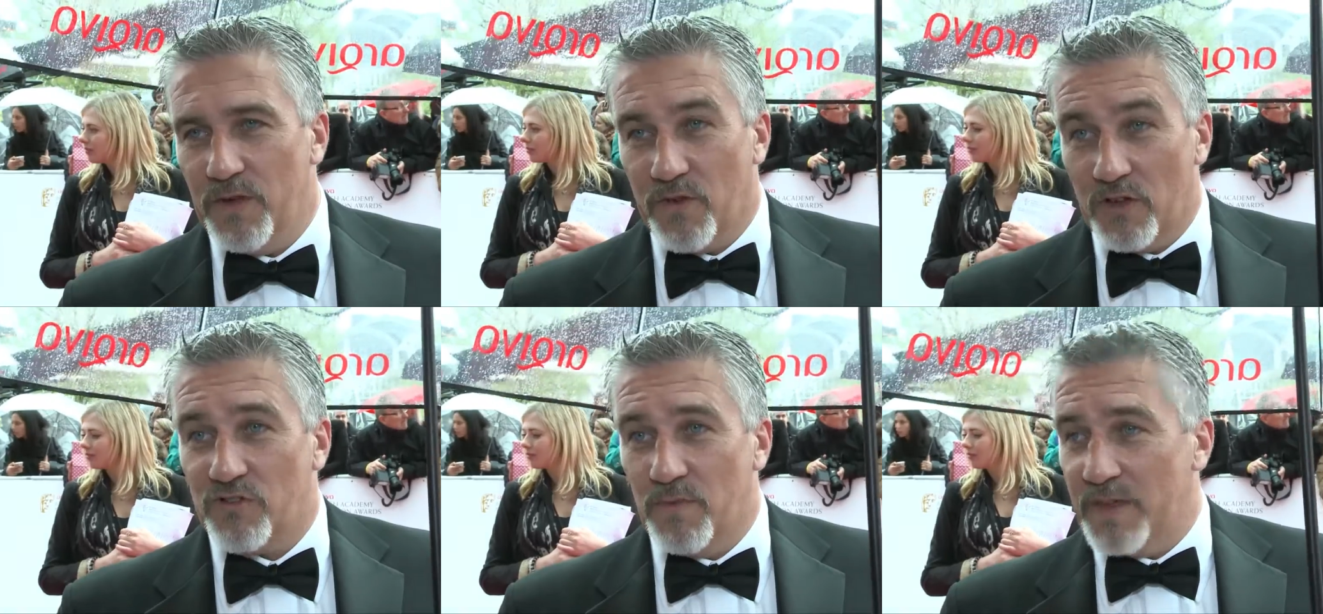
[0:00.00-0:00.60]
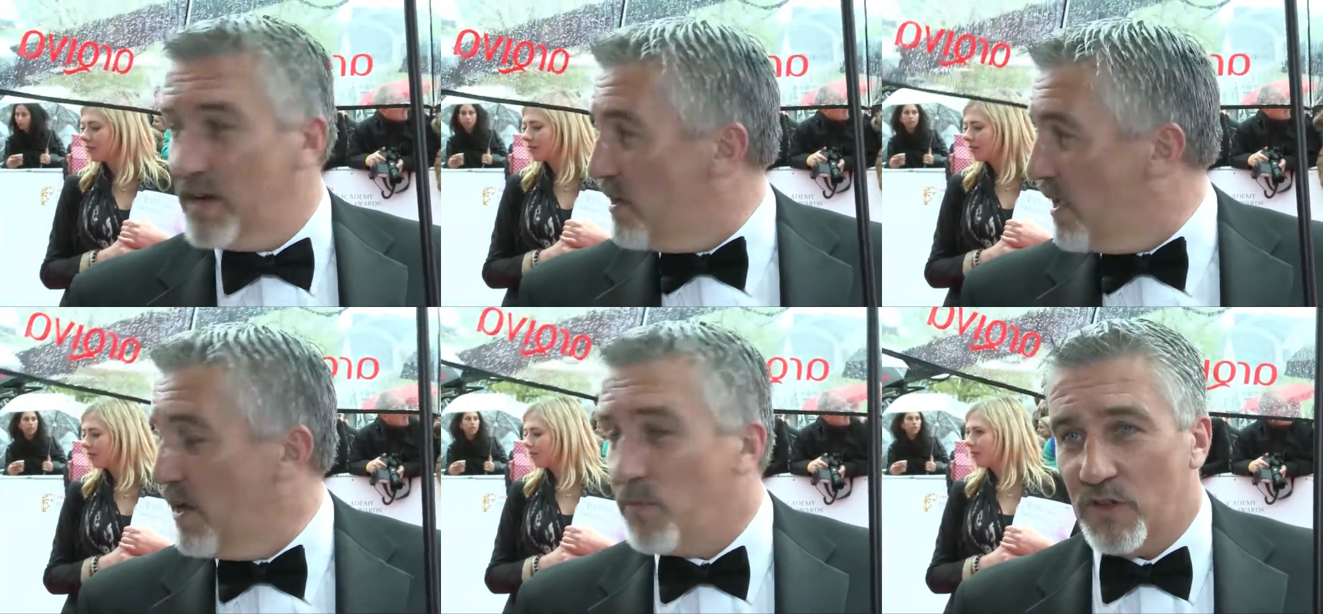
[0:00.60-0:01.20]
Speaker 1: You've got something in
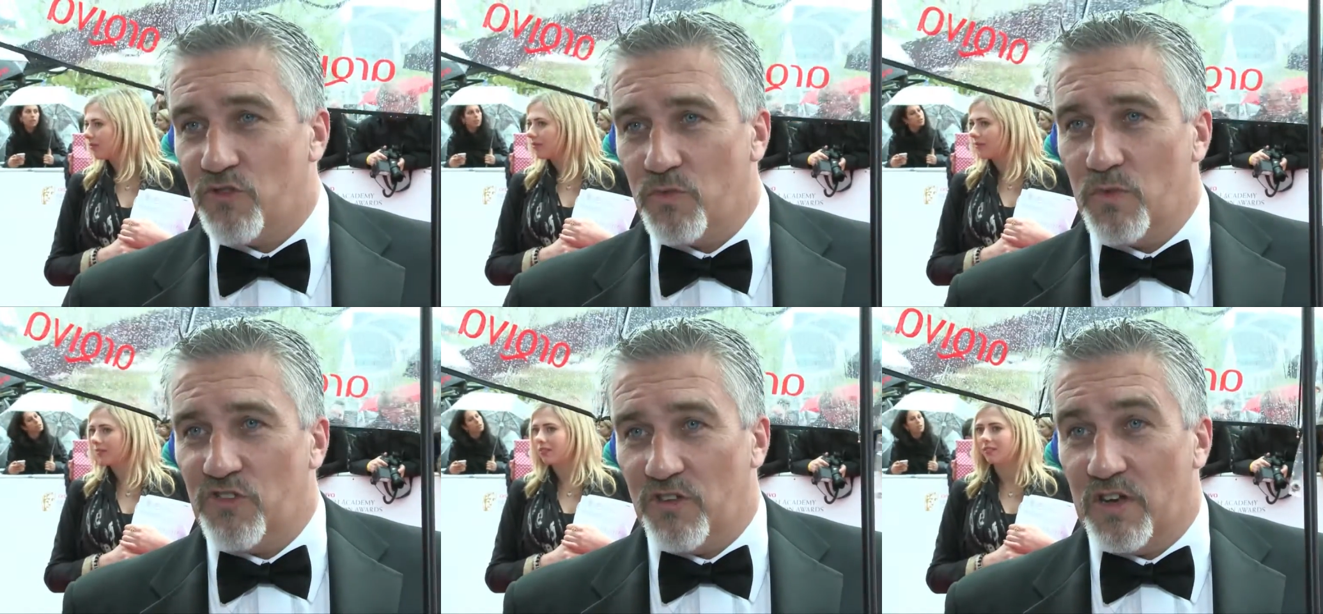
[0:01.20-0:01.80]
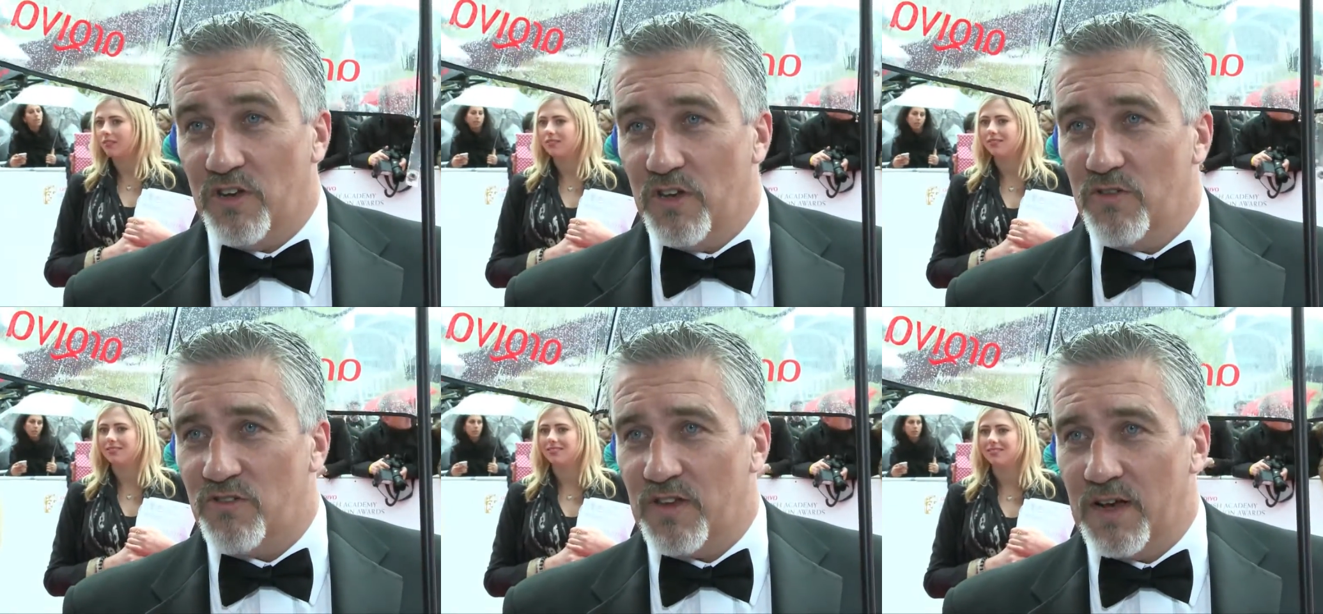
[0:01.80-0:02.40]
there which which you can
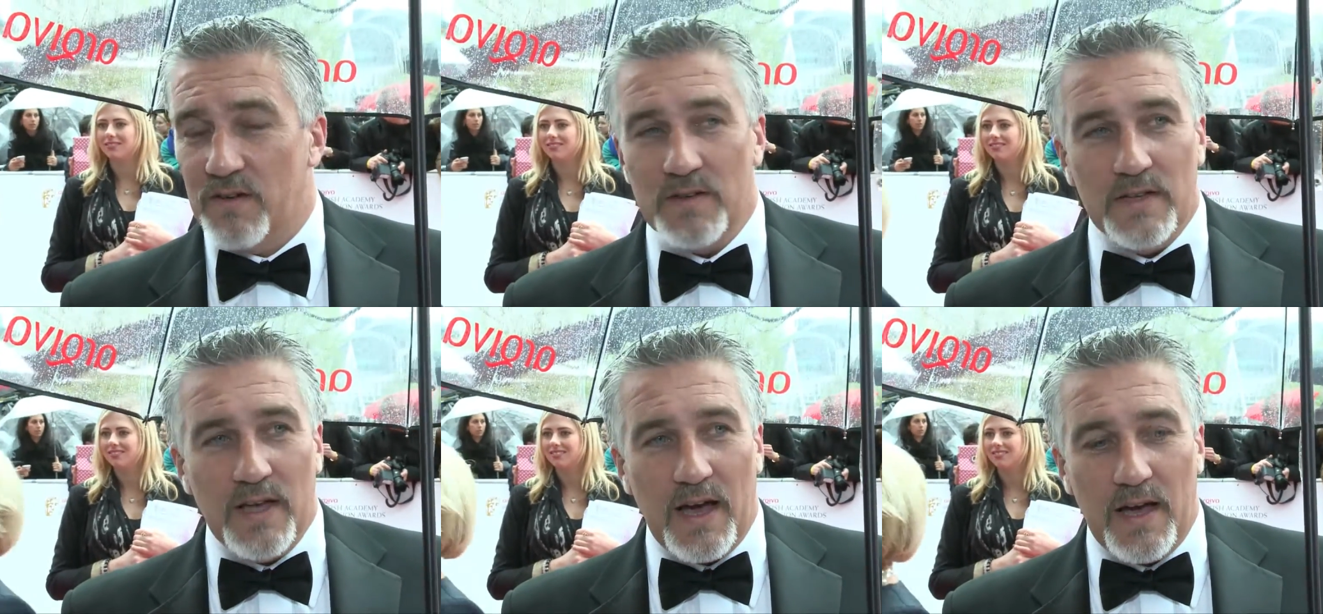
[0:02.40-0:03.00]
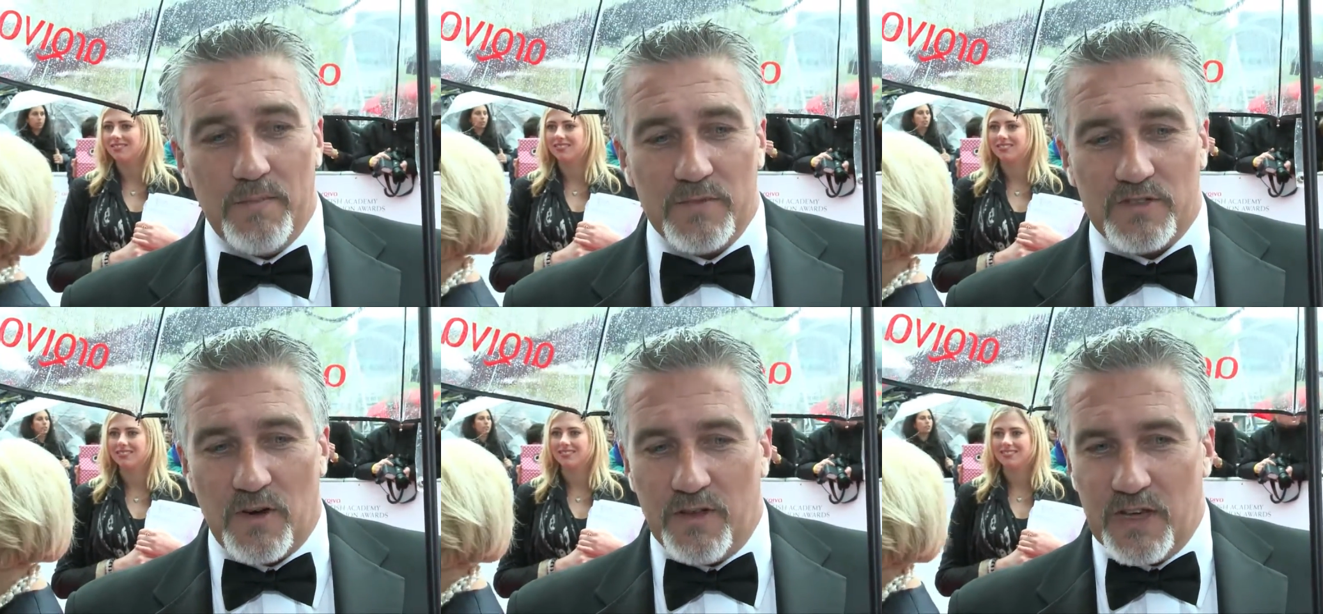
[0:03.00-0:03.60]
use. You know, um,
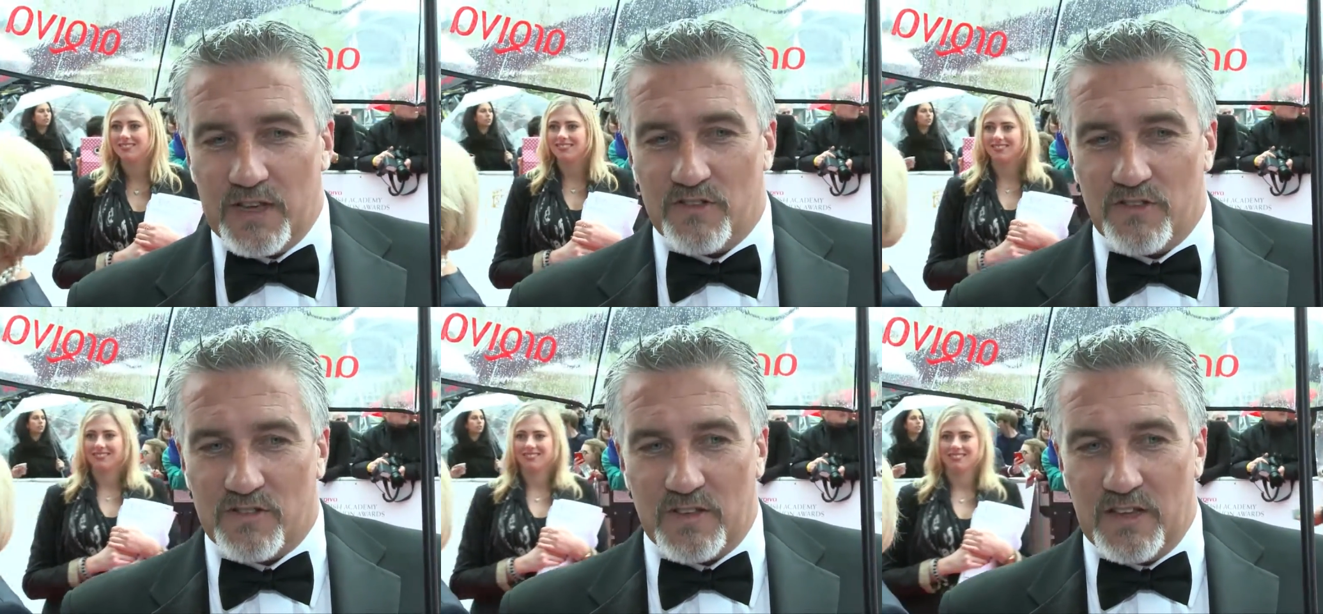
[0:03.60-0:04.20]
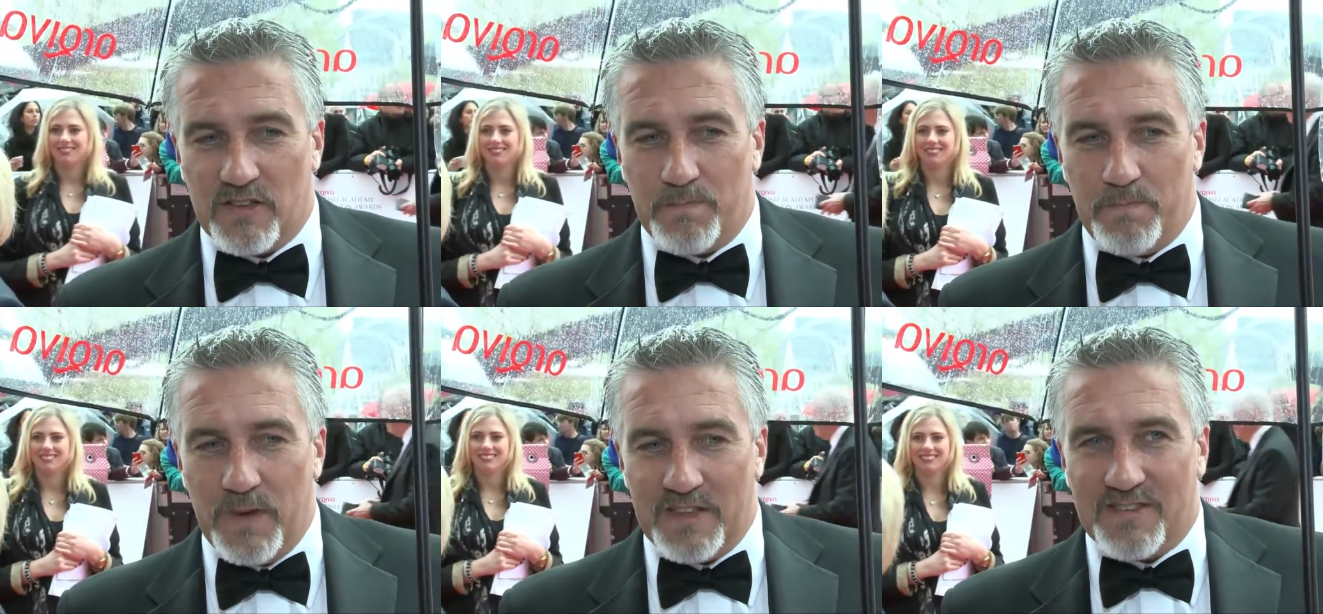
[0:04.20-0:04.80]
so I think it's just it's it's